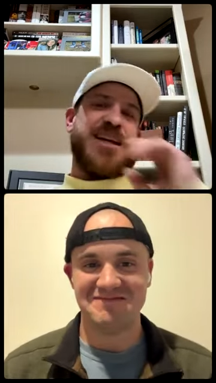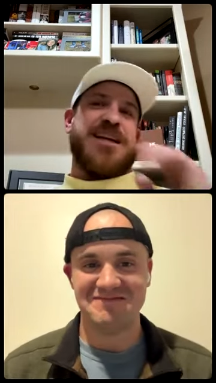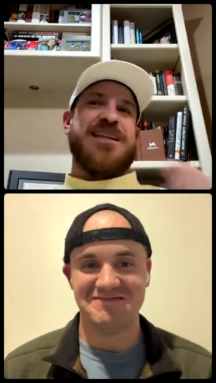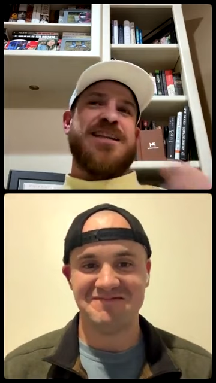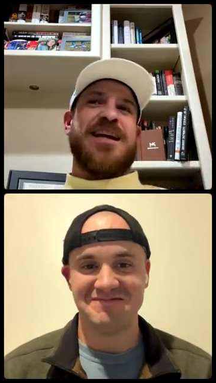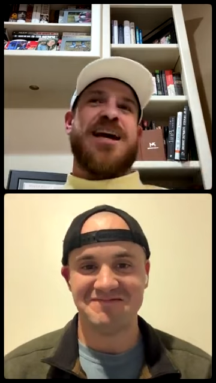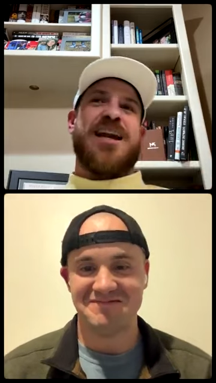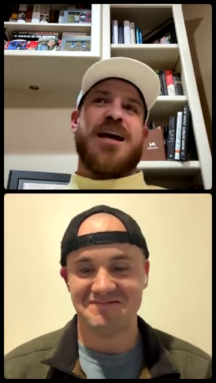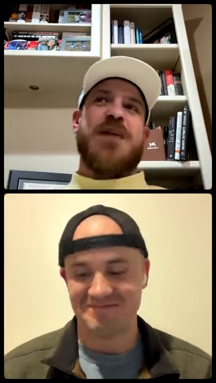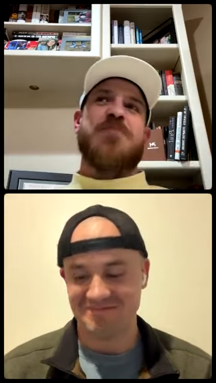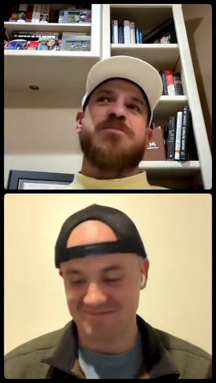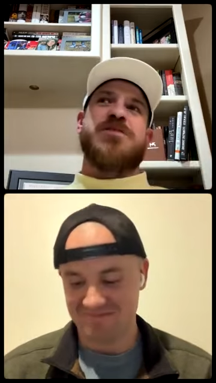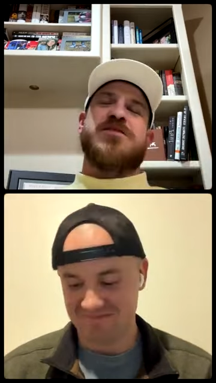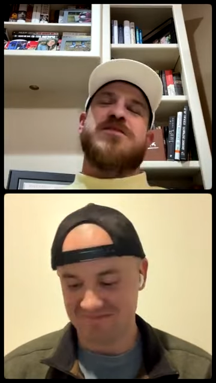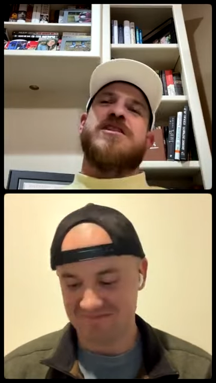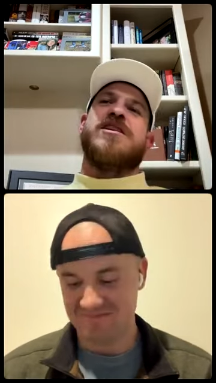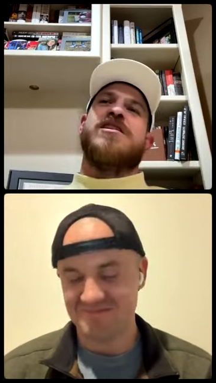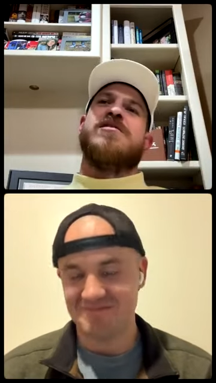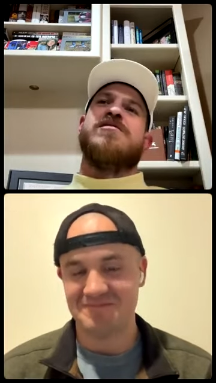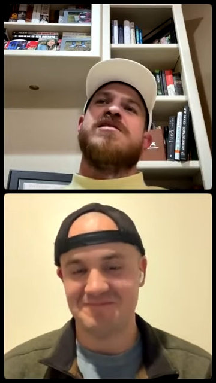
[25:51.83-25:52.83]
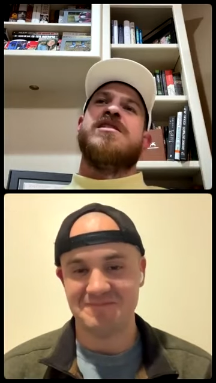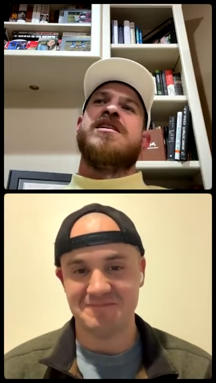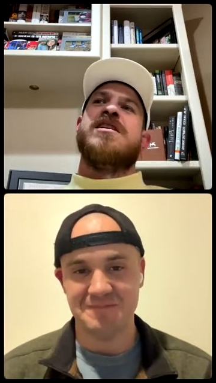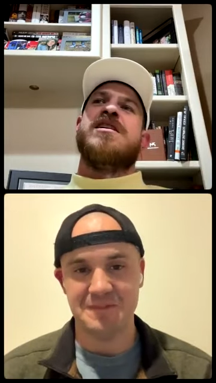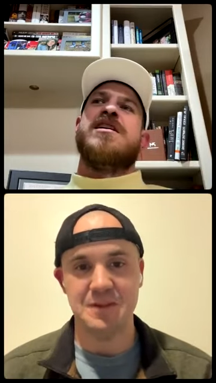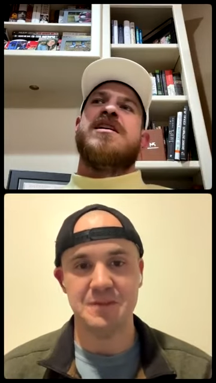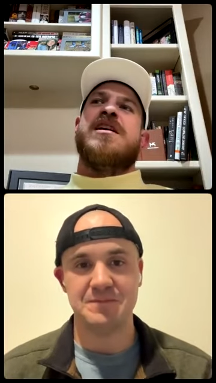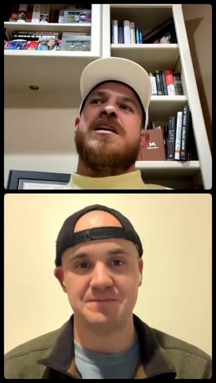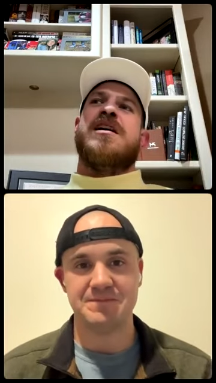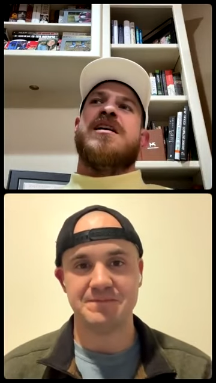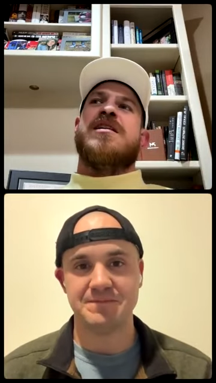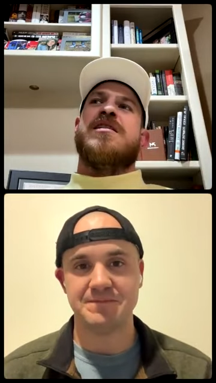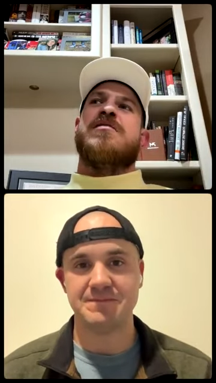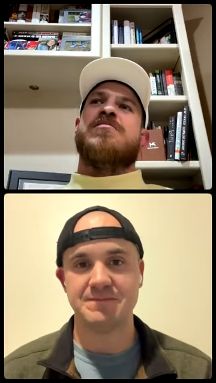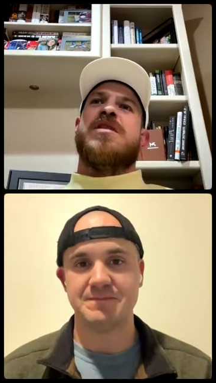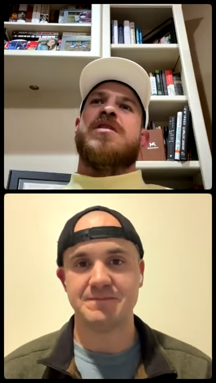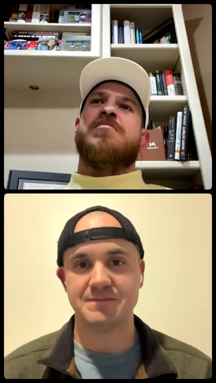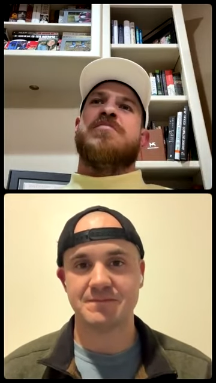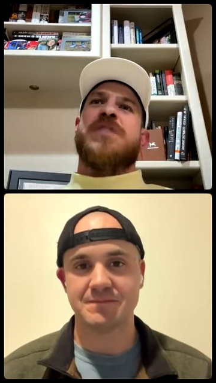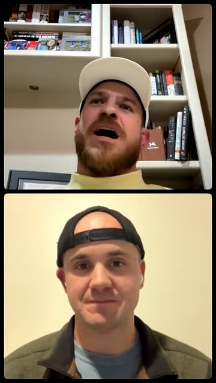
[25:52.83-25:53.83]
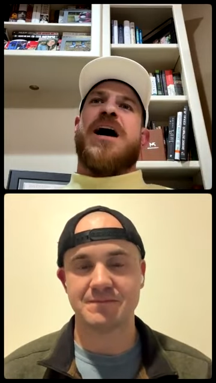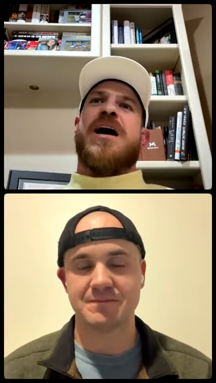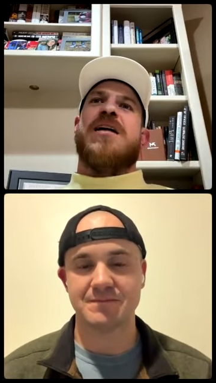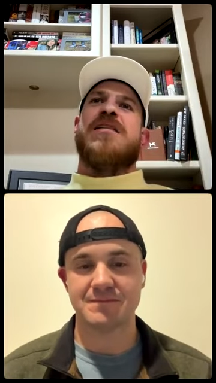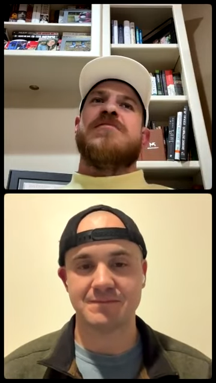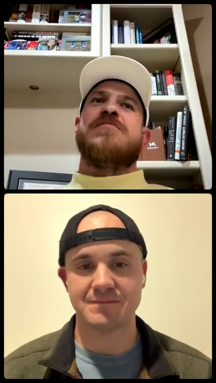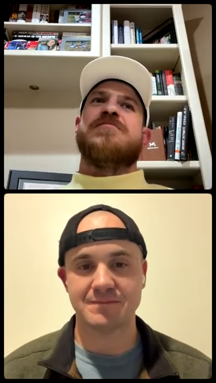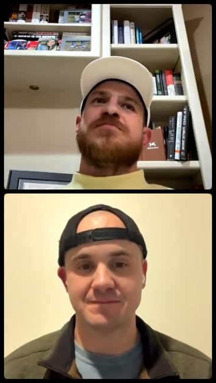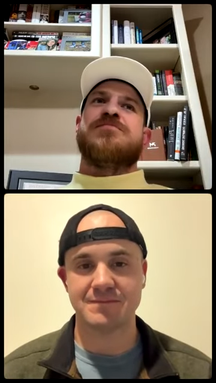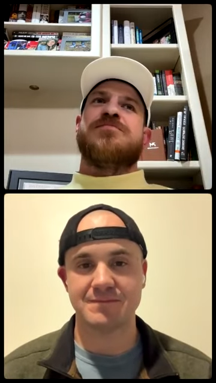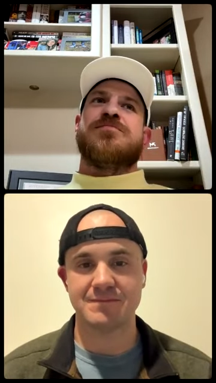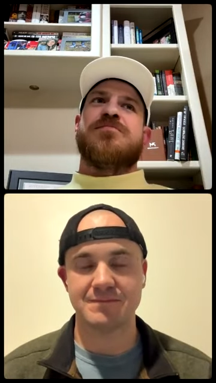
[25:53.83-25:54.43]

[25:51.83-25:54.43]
Speaker 1: in that episode um, about